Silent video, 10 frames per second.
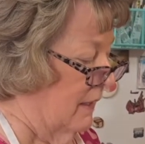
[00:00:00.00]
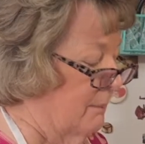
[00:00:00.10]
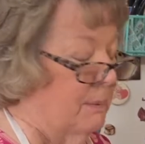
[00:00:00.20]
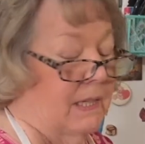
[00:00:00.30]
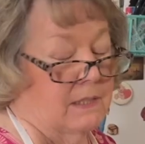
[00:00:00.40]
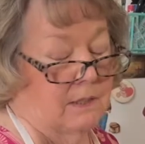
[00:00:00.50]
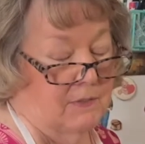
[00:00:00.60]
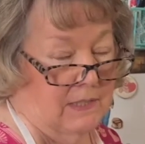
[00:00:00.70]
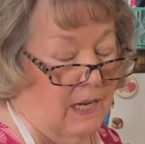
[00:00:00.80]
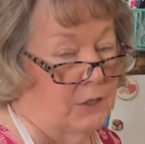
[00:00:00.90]
Because if
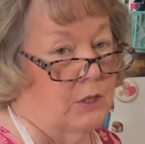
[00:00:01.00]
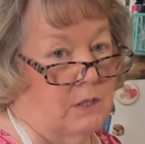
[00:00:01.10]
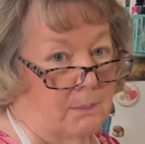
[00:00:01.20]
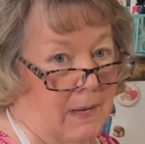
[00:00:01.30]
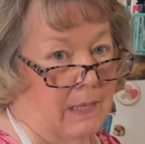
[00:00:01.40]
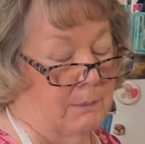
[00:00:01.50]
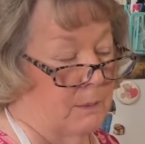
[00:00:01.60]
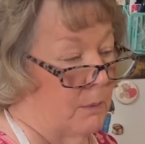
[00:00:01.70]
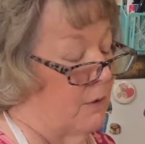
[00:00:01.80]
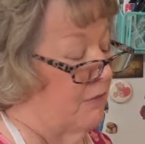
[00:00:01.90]
it touches the bottom of the
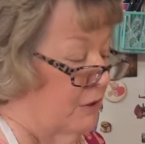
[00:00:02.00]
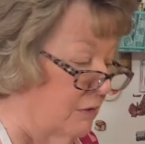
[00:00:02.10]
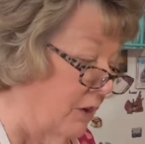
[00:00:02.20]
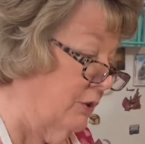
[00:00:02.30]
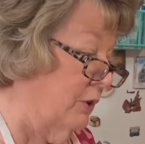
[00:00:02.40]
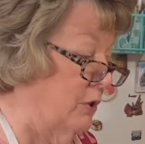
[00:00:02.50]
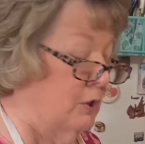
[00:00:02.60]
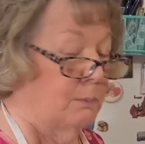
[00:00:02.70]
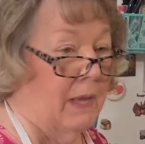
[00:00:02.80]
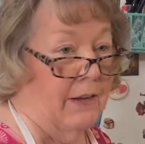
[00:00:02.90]
bowl, first of all, it's going to
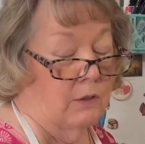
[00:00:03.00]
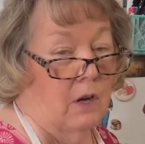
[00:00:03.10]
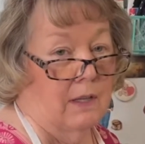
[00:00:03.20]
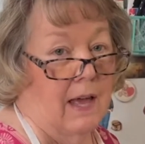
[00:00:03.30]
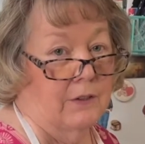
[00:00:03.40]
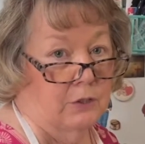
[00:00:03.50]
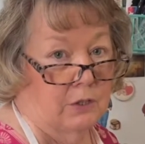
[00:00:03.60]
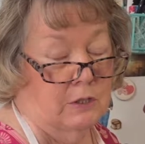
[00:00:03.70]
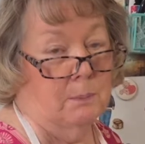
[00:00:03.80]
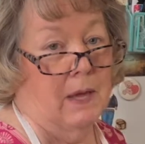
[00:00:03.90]
splatter all out. It's going
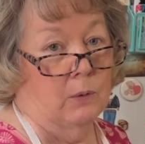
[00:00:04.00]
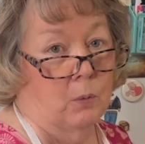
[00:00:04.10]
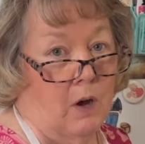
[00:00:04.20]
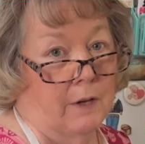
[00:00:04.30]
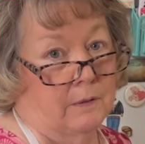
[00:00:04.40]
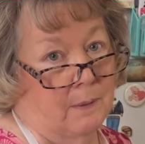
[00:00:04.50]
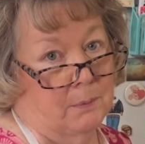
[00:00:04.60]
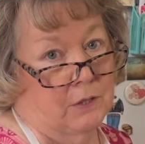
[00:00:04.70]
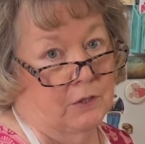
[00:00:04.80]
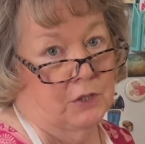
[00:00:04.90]
to splatter water up
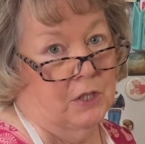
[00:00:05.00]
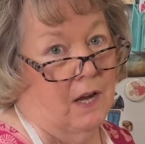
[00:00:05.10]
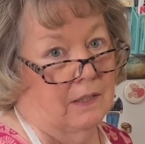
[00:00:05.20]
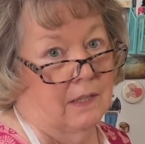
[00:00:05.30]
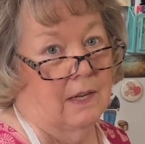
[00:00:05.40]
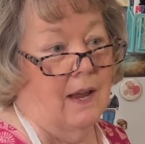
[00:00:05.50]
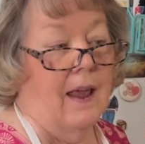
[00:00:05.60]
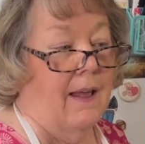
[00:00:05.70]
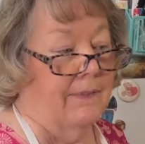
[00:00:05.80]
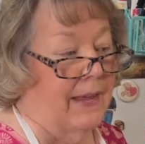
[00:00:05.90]
into your chocolate,
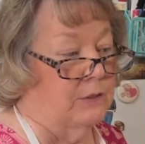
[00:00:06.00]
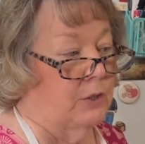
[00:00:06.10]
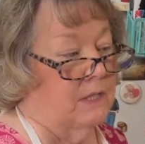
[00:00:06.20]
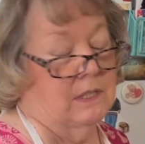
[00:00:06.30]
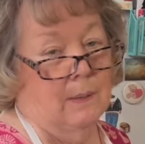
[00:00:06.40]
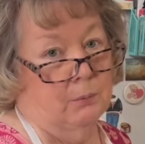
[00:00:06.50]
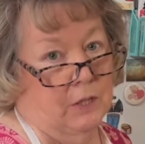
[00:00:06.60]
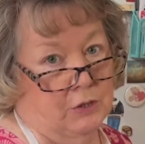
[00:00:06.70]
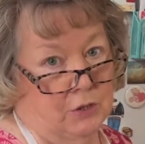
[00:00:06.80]
and that's going to separate your